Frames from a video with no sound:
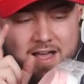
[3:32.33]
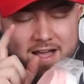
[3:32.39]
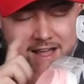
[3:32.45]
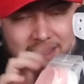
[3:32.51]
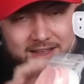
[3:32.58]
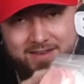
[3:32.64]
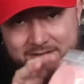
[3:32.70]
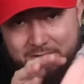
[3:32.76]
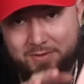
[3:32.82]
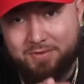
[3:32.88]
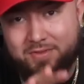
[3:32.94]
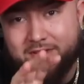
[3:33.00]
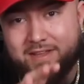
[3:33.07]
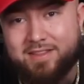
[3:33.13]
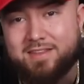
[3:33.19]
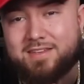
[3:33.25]
I do
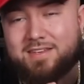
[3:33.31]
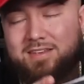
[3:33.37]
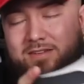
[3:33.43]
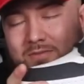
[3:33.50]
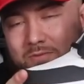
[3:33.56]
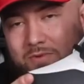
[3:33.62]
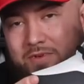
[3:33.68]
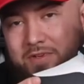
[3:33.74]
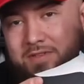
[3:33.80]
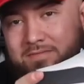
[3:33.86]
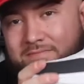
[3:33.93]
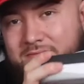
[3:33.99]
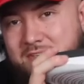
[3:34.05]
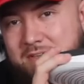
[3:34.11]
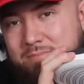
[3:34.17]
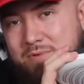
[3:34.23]
think this is one
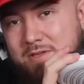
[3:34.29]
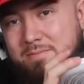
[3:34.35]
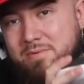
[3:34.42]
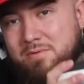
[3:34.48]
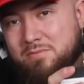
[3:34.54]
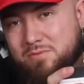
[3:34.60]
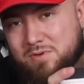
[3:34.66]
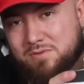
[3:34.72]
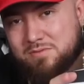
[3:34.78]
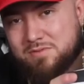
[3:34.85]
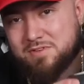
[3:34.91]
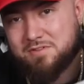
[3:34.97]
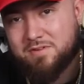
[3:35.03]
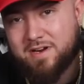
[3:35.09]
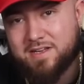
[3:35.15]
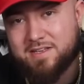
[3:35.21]
that people will
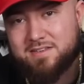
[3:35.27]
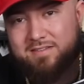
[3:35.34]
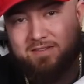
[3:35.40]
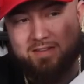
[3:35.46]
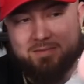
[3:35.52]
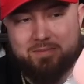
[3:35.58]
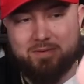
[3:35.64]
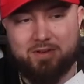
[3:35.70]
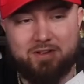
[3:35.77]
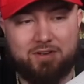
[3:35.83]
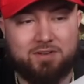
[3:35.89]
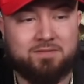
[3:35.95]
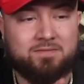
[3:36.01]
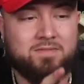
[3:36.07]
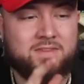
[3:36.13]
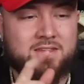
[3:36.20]
regret sleeping
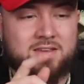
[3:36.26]
on.